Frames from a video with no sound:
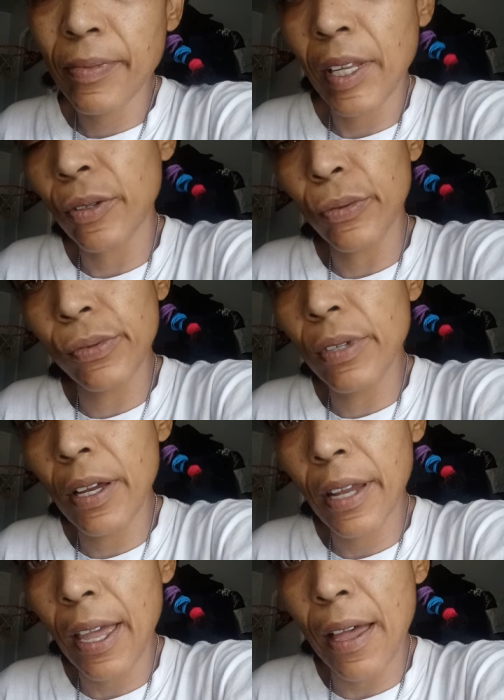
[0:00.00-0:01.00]
that you do
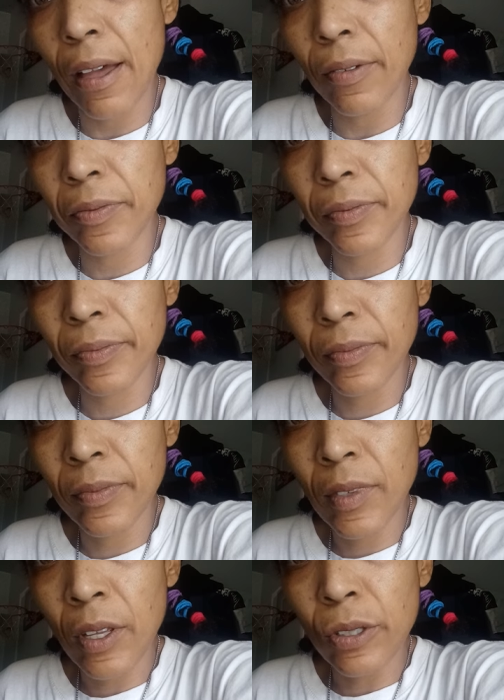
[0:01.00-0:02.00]
not have
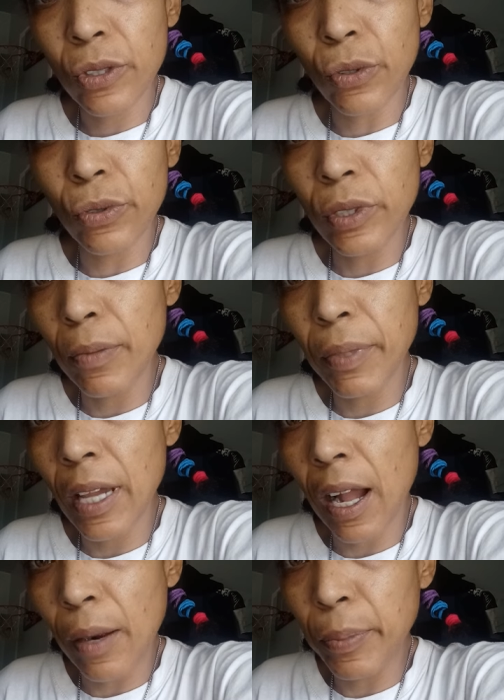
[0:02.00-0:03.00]
so you can
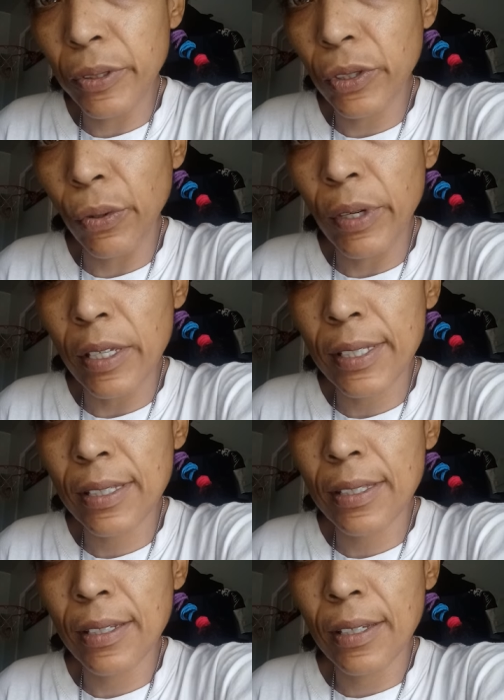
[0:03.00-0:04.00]
be opportunist